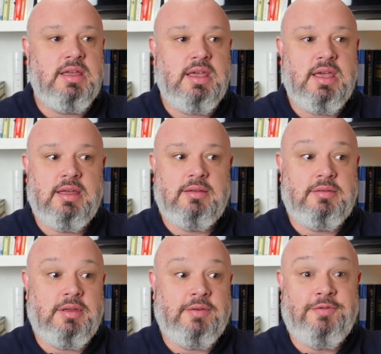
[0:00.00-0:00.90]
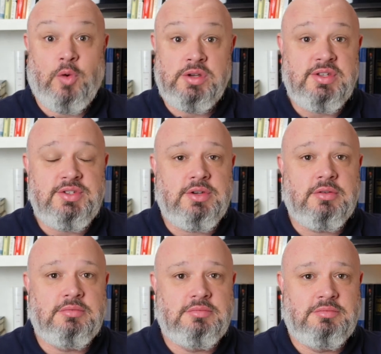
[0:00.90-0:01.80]
it forces
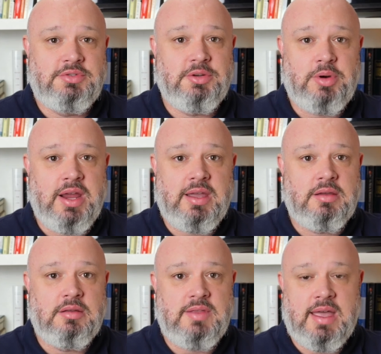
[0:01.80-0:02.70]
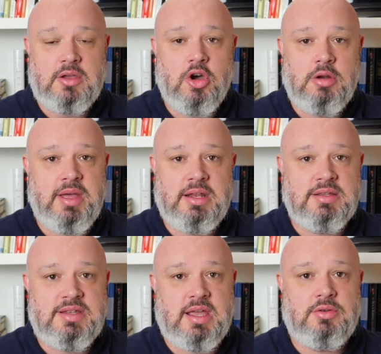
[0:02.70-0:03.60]
you to break that codependent
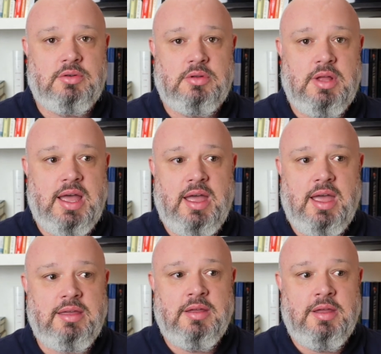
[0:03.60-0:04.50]
cycle. I